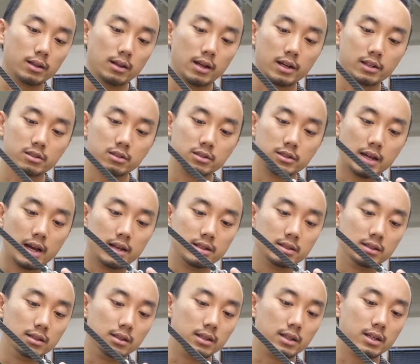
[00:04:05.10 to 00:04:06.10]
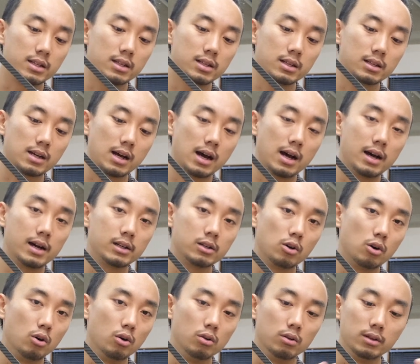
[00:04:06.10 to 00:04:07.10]
lighter than the linear guide
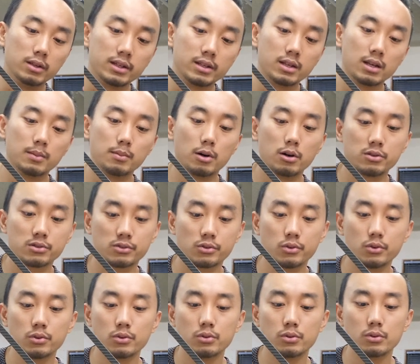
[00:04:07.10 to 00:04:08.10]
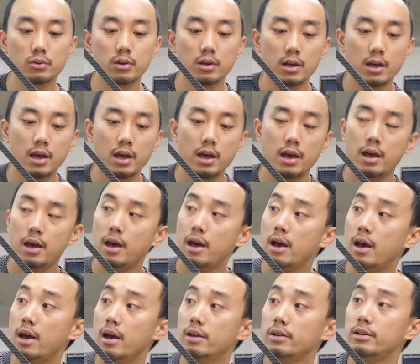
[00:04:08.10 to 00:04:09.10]
or linear ball screw,
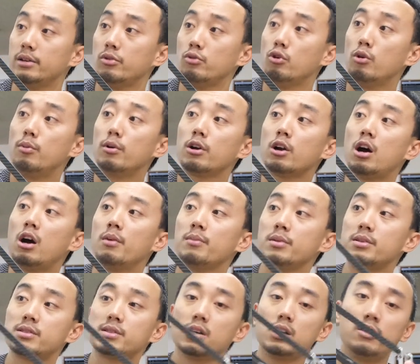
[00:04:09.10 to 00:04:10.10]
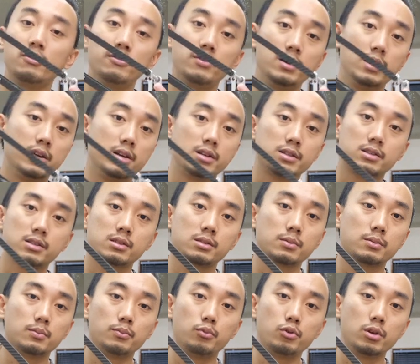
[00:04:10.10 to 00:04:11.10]
and the robot arm itself
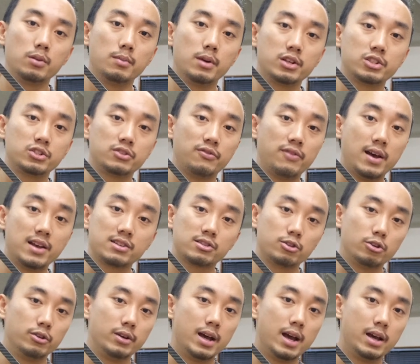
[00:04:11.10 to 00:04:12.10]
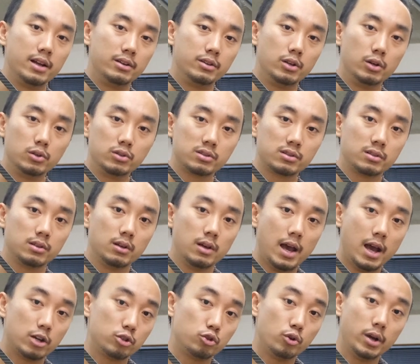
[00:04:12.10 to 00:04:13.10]
is pretty much faster than those
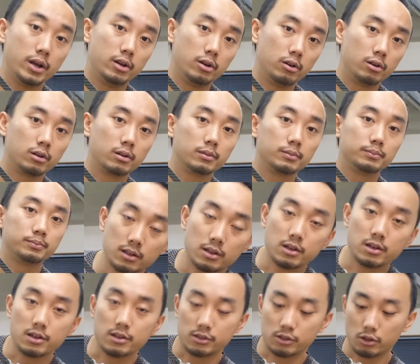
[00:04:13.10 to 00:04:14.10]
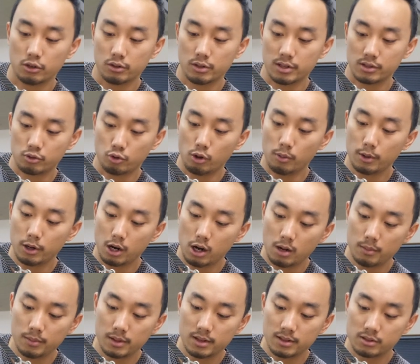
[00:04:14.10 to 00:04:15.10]
actuator. So this robot
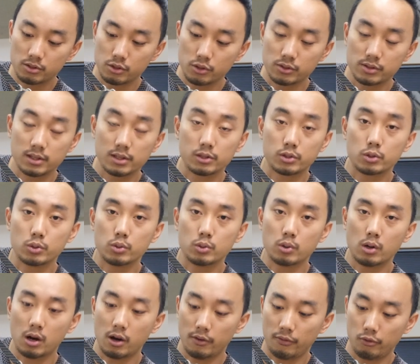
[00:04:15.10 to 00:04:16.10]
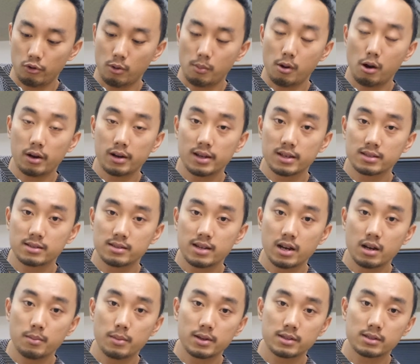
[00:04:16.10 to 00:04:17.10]
arm is using two of Robotis
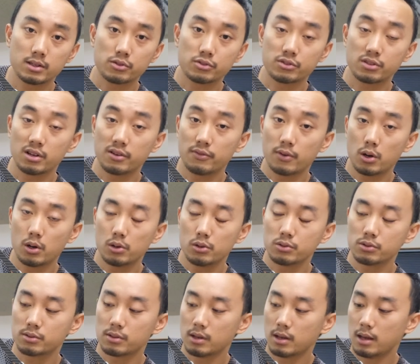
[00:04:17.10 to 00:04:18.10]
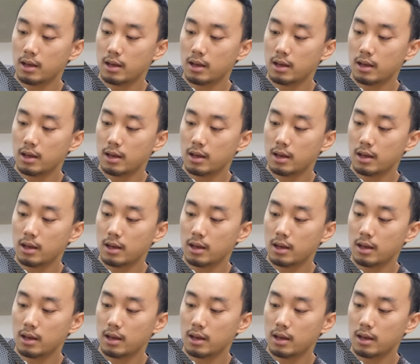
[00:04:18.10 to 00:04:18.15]
Dynamixel servos,